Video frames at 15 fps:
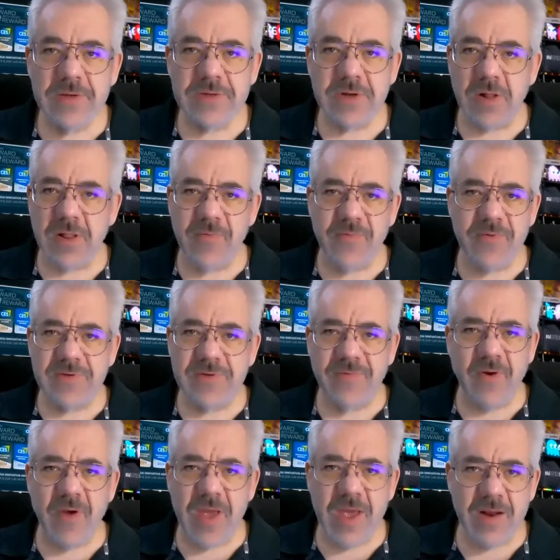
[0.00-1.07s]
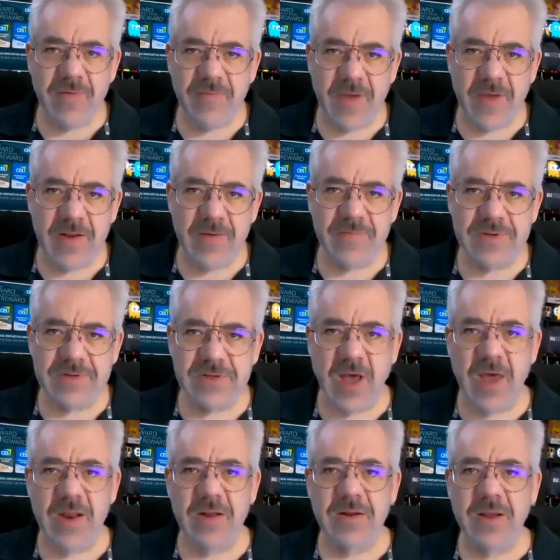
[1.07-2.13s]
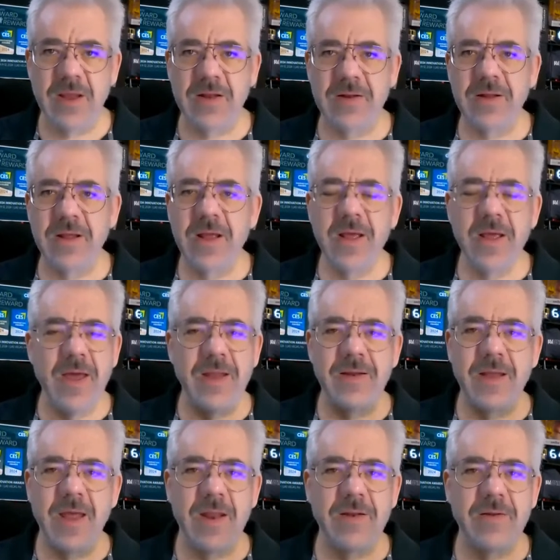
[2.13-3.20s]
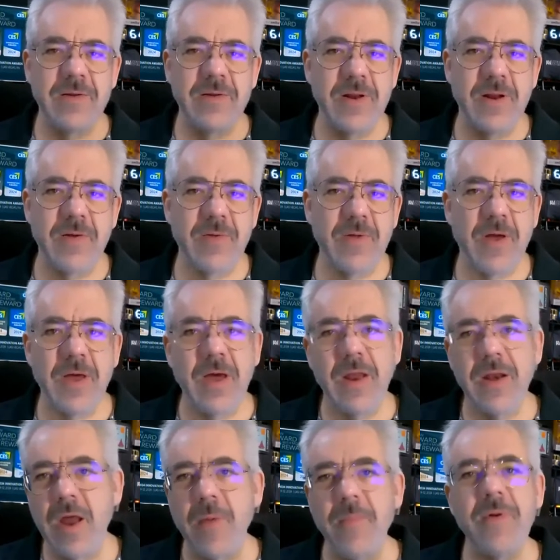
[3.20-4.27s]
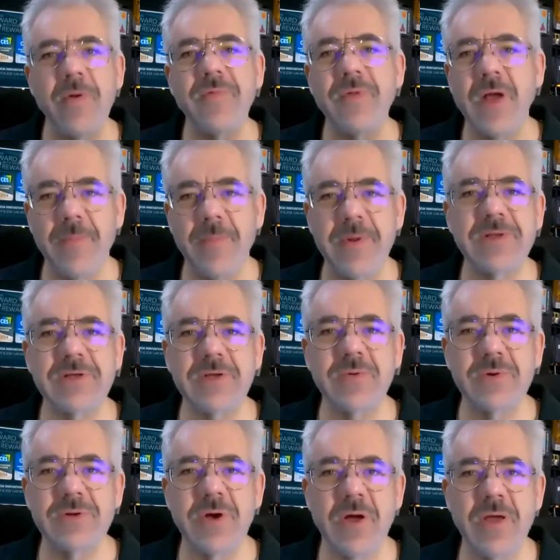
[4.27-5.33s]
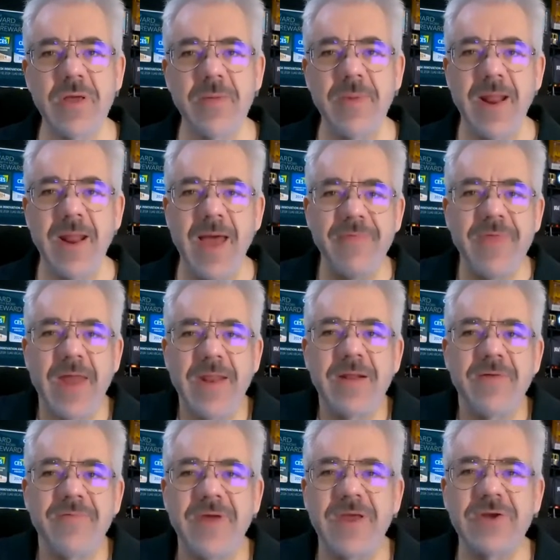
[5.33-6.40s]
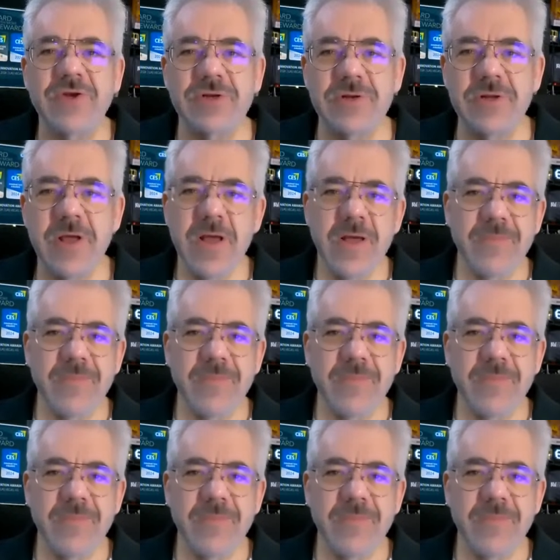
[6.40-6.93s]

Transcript: Starleaf was a very innovative design, and and and and you know, a, a number of the companies that you were talking about had that innovation,